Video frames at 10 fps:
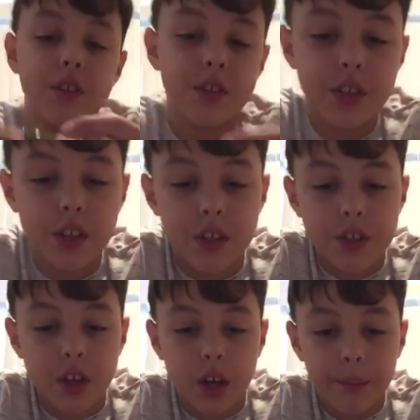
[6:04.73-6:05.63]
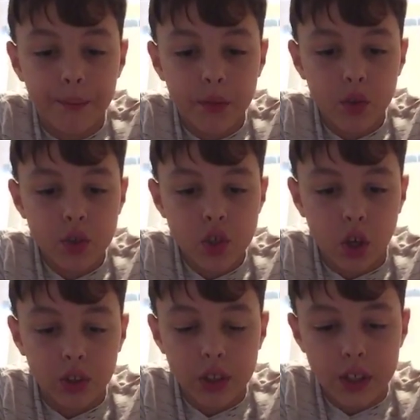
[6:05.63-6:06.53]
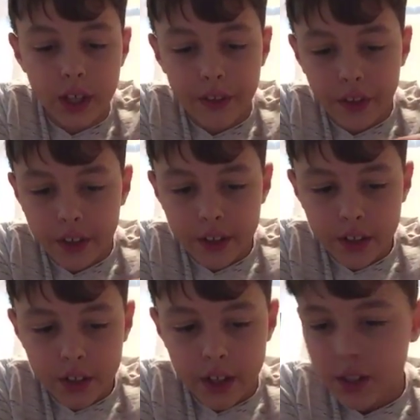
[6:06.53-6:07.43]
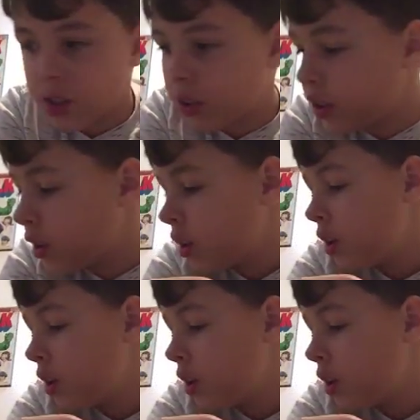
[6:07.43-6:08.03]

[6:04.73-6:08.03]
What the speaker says: This is salted, I think. Yeah, salted.